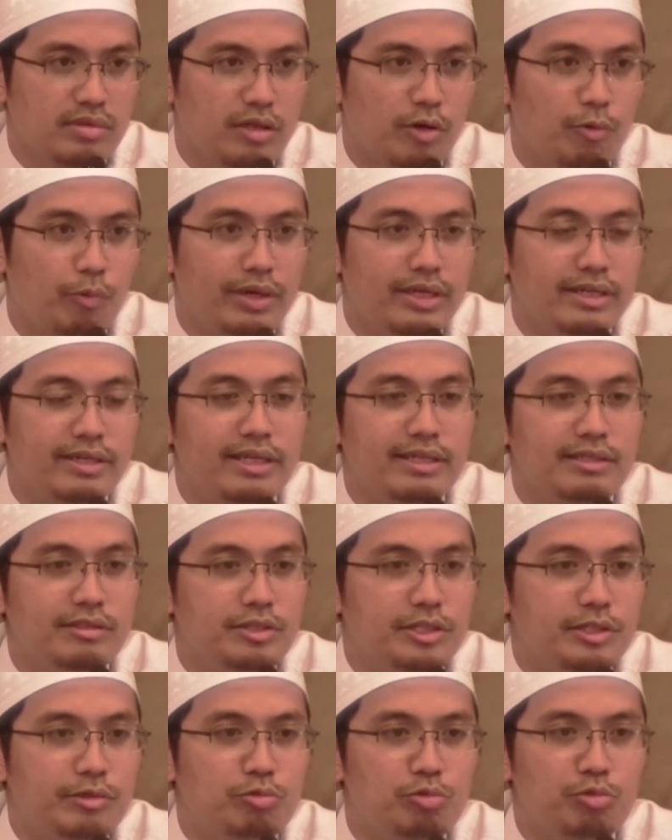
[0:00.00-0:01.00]
when they
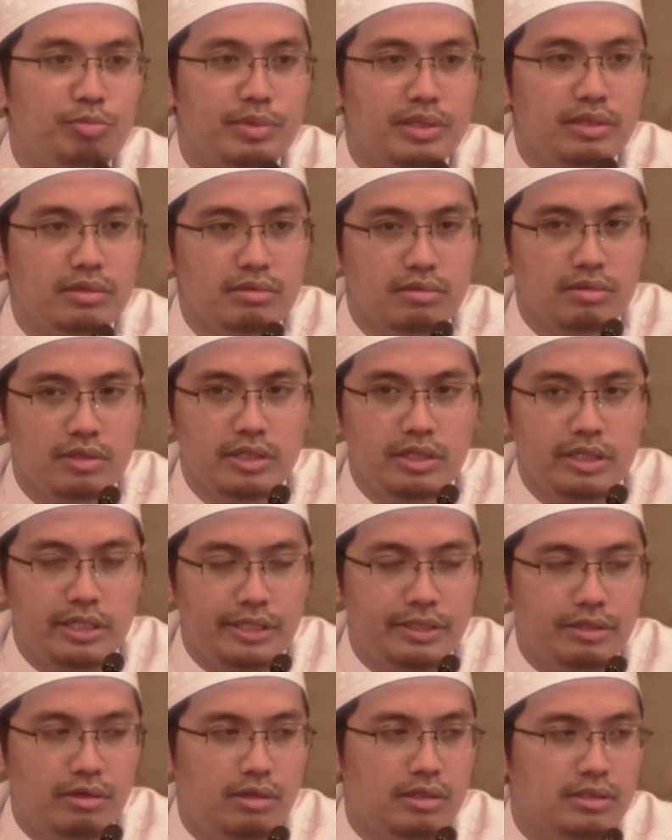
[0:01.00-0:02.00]
see women
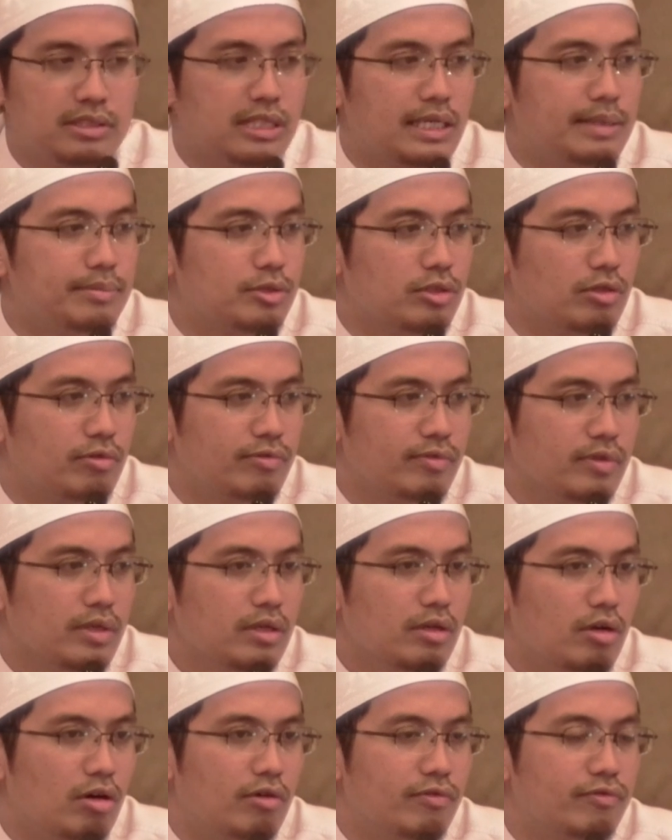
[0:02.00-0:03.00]
in all types of,
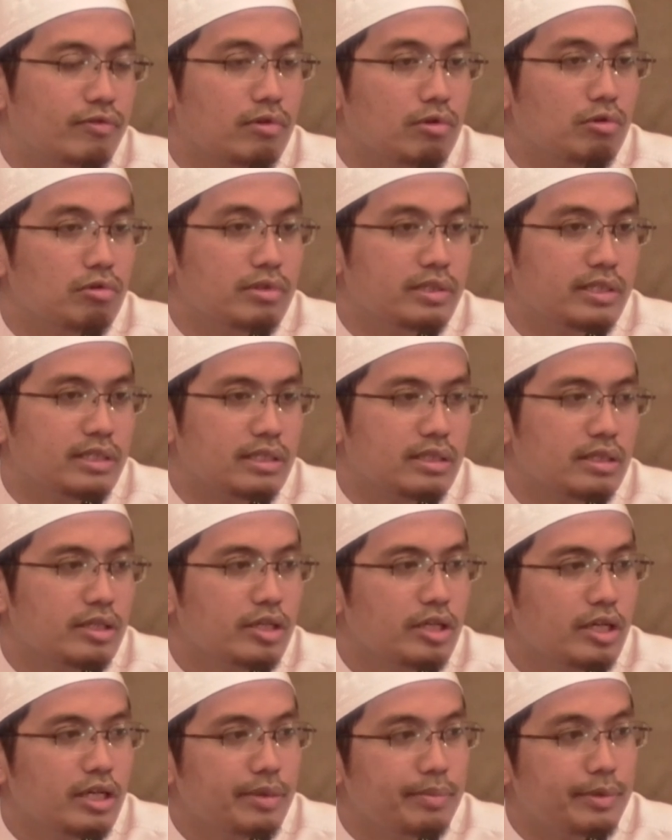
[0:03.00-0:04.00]
of clothing,
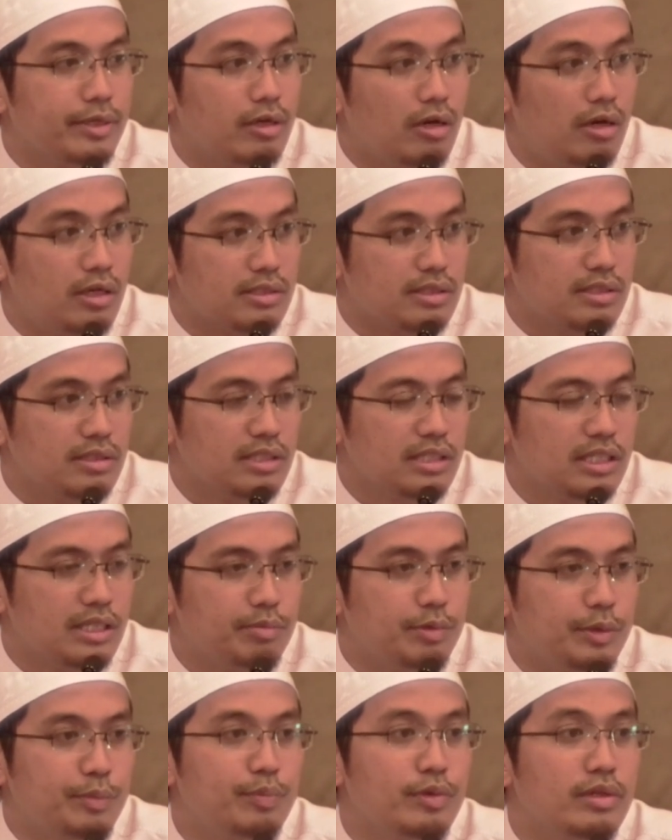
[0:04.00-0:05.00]
because
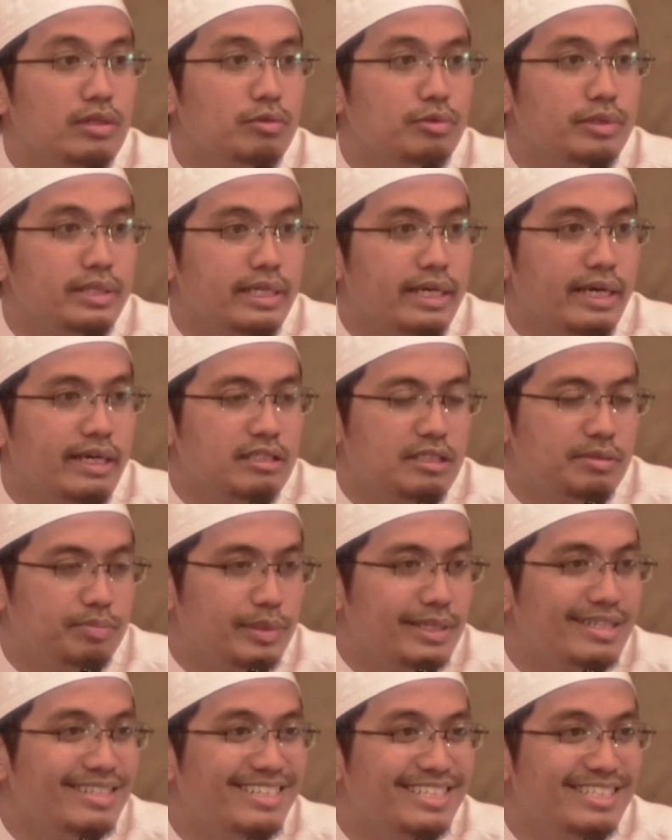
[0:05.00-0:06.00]
people today has
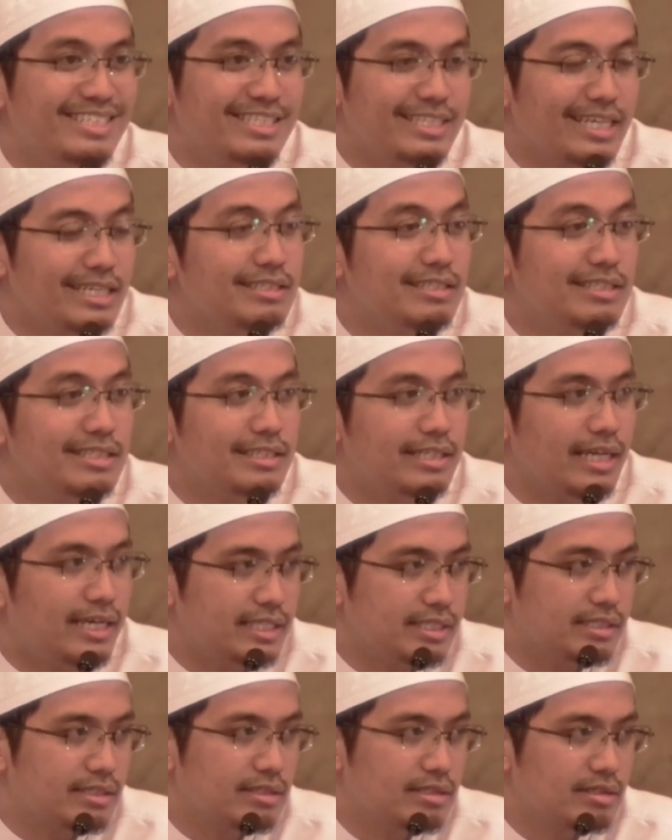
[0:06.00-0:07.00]
been
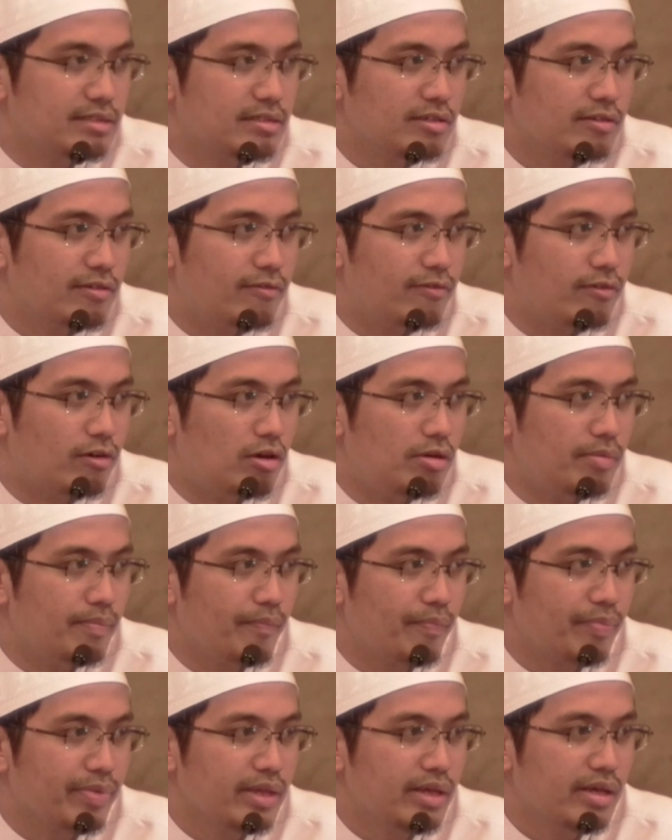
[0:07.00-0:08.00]
desensitized from
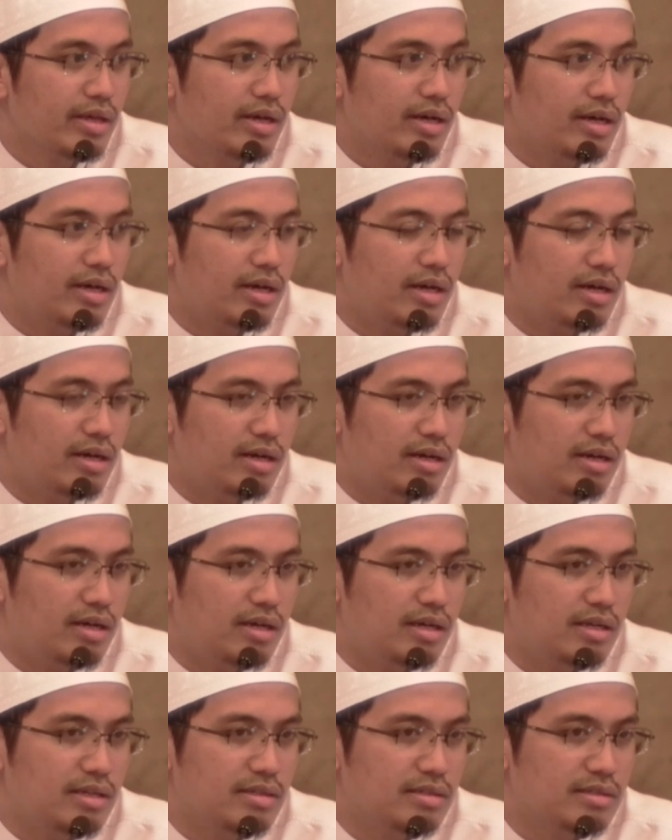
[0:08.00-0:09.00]

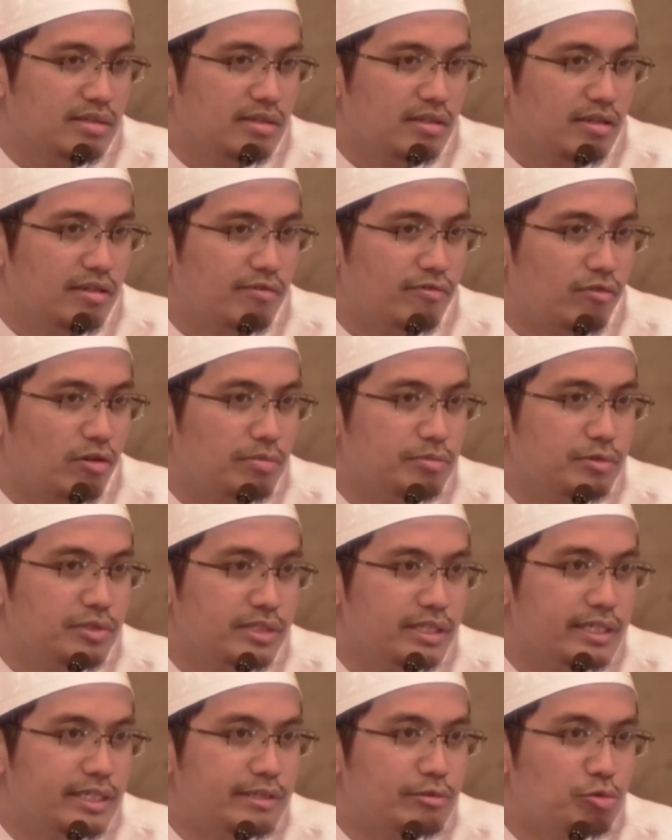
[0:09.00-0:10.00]
uh, from
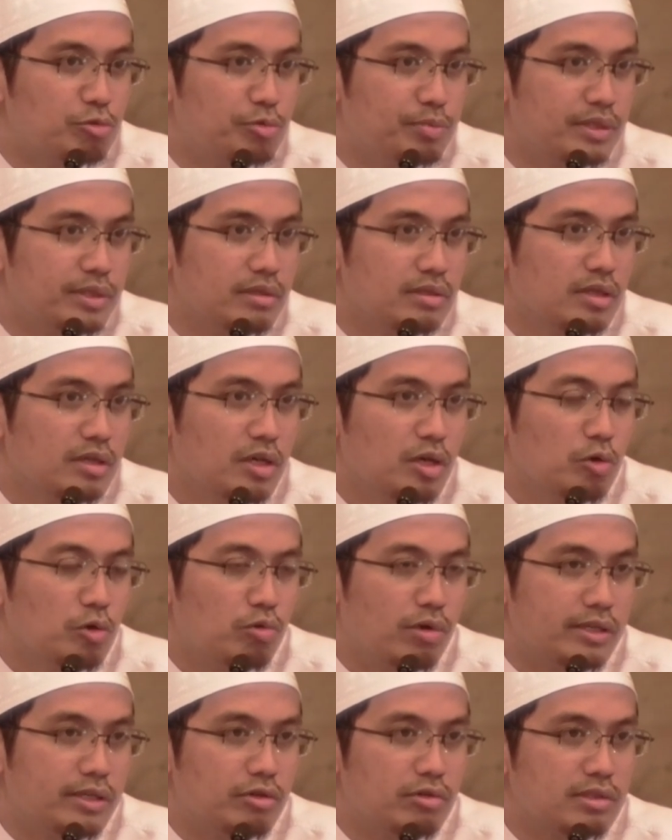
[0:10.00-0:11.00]
seeing women
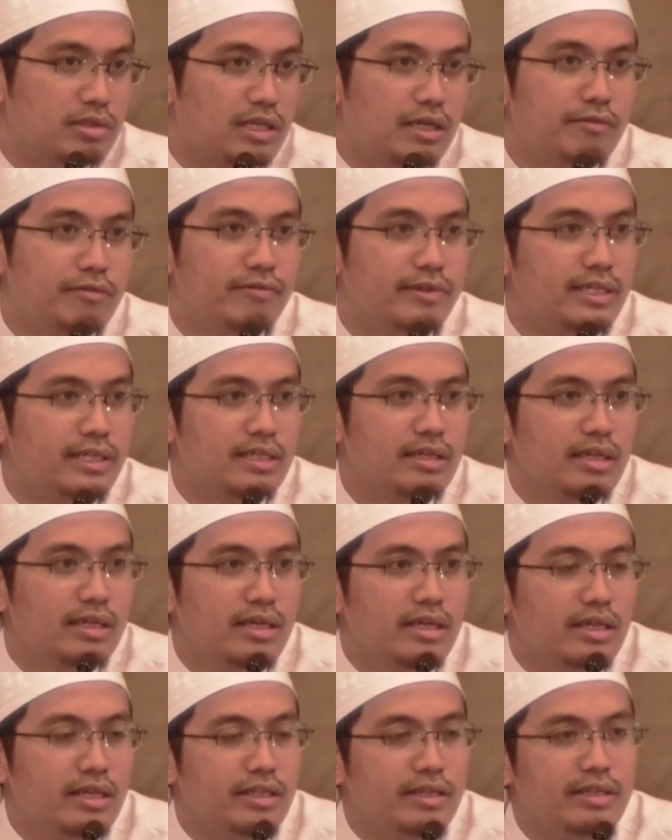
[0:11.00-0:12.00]
who are not covering
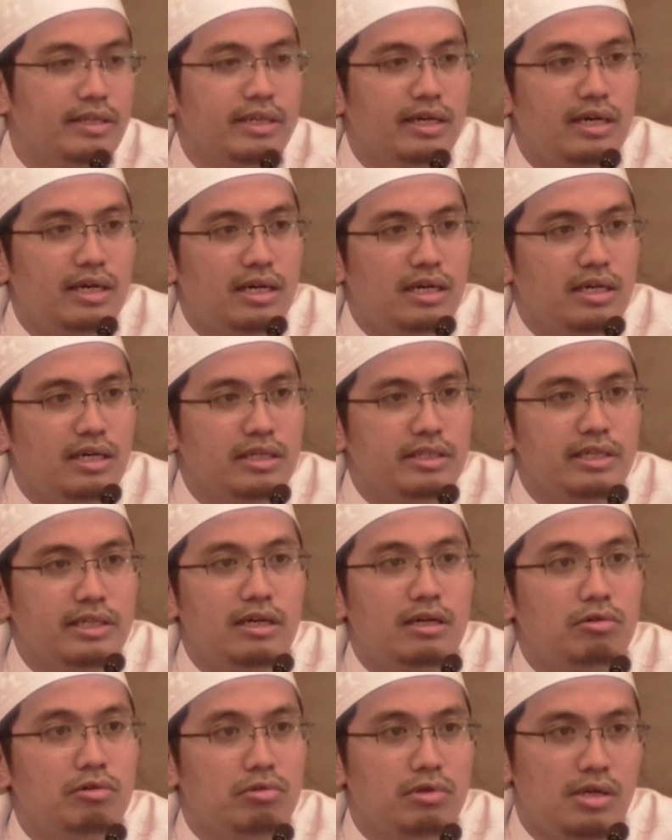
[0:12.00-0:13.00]
their, their
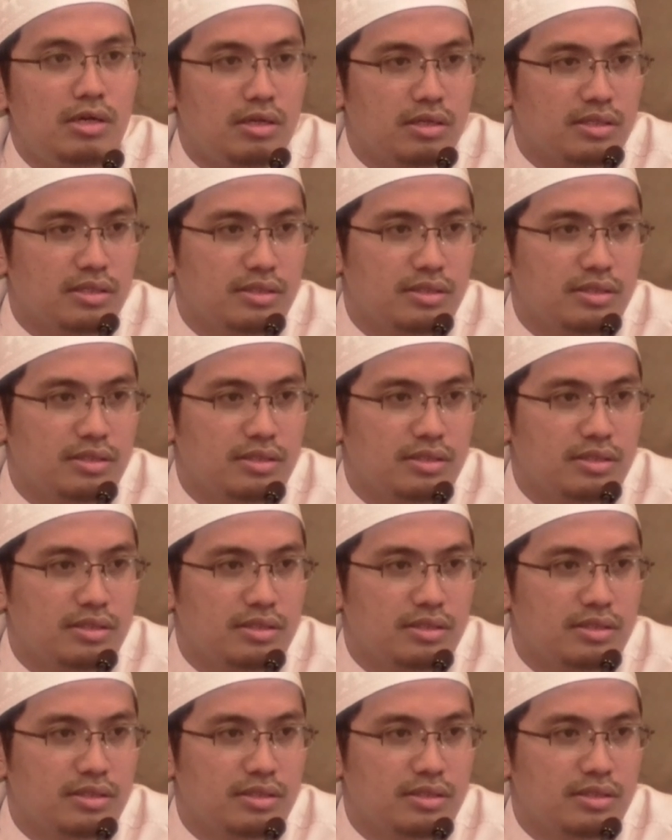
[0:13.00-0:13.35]
aura.